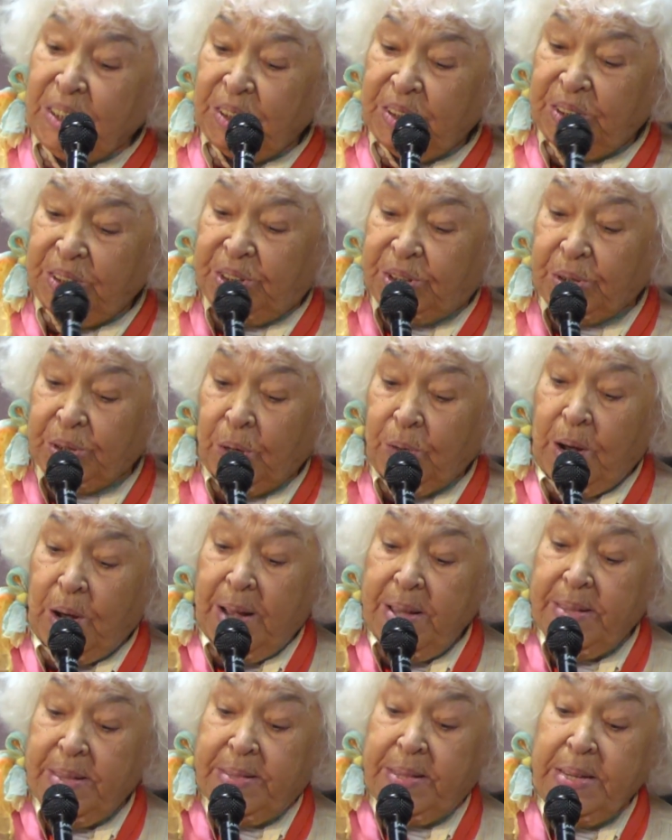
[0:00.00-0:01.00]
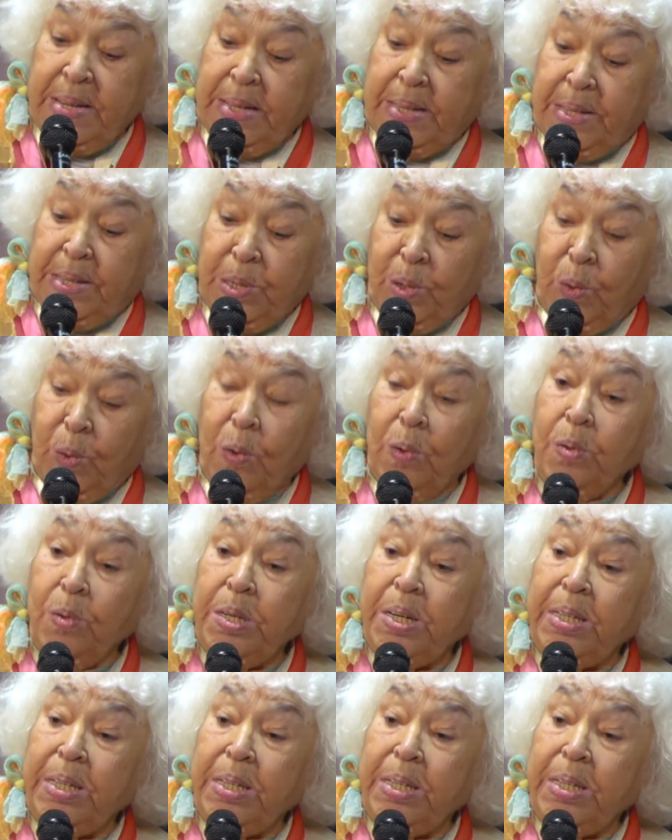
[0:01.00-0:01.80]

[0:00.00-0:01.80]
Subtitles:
So I think the only